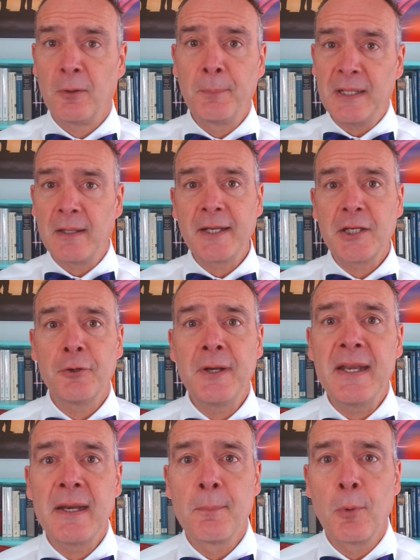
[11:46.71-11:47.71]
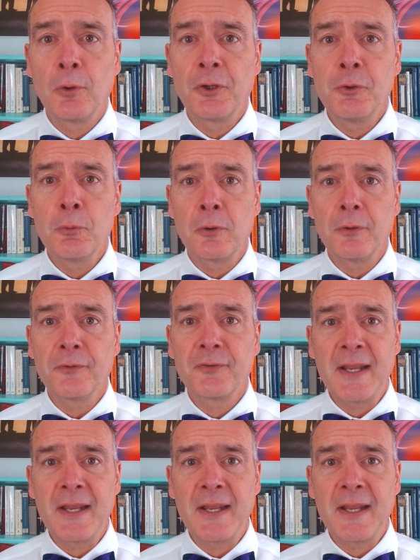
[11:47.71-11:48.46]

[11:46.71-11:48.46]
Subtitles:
be like you're eating a bowl of noodles,